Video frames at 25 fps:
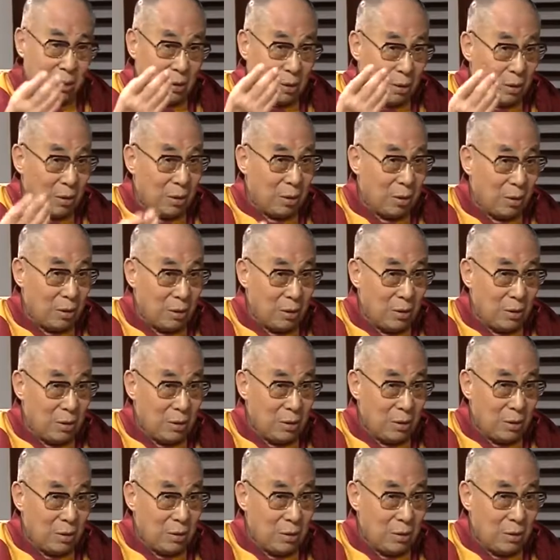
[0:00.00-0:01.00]

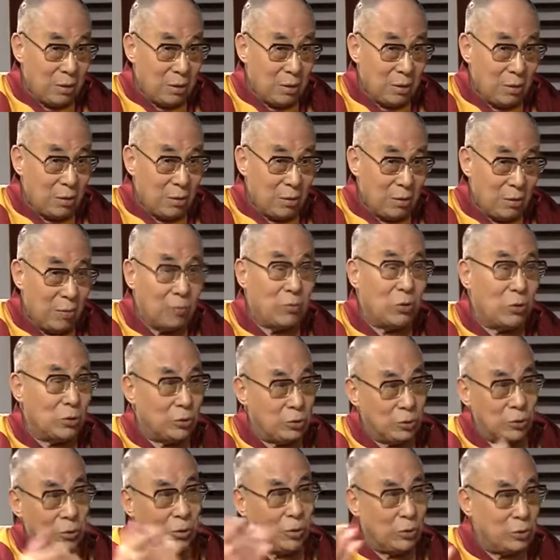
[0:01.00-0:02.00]
of
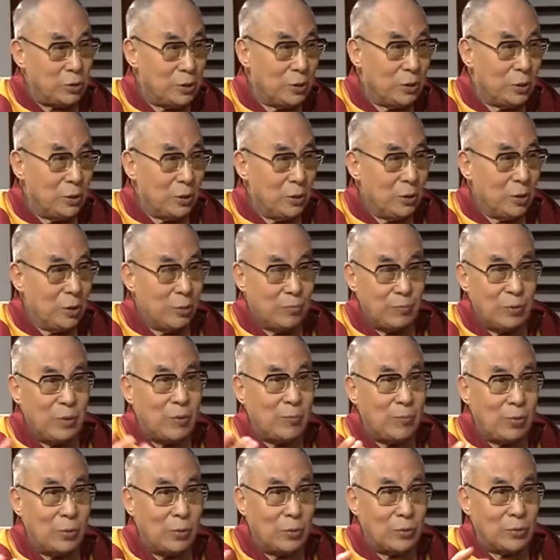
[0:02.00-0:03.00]
course, those
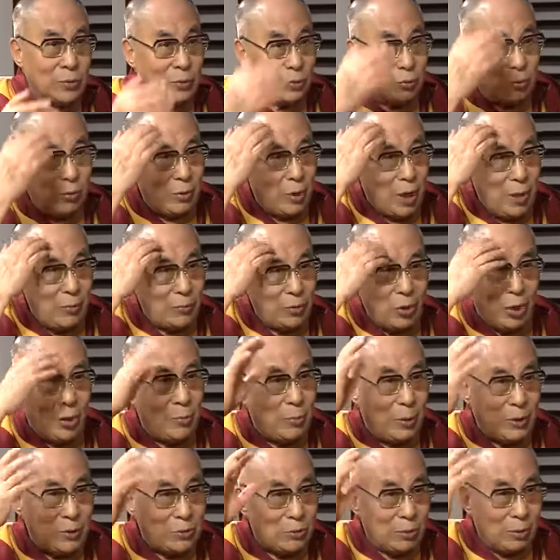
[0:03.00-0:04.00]
people who have not
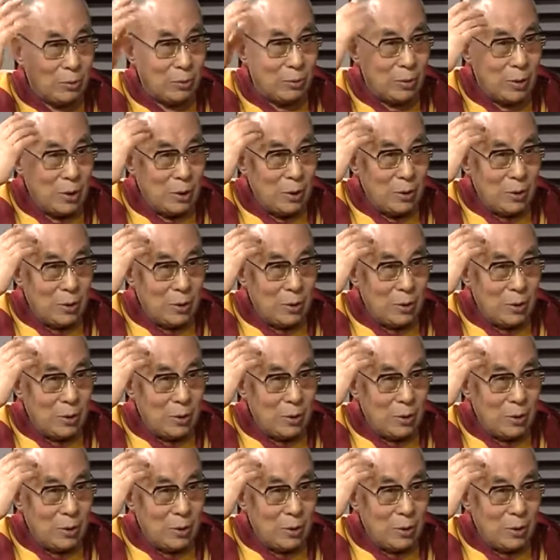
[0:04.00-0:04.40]
much sort of,